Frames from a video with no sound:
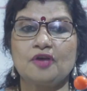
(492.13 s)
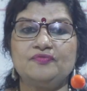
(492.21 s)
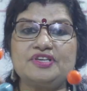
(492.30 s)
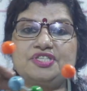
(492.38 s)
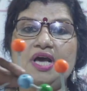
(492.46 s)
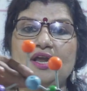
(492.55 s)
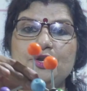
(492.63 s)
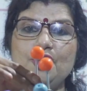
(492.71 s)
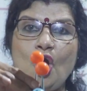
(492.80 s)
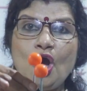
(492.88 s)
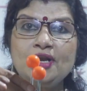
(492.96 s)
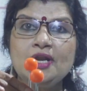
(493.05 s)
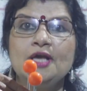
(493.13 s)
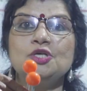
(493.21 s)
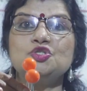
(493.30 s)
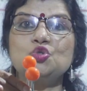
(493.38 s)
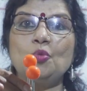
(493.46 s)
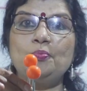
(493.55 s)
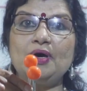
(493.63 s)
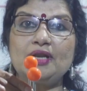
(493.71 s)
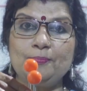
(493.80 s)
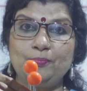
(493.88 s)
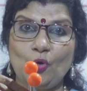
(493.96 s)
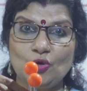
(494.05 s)
which are
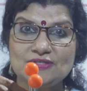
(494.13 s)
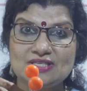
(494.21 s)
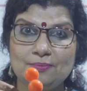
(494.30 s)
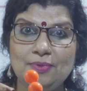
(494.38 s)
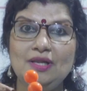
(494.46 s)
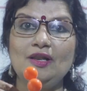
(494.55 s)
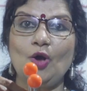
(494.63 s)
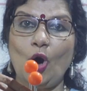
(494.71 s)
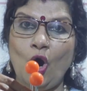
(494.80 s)
non-superimposable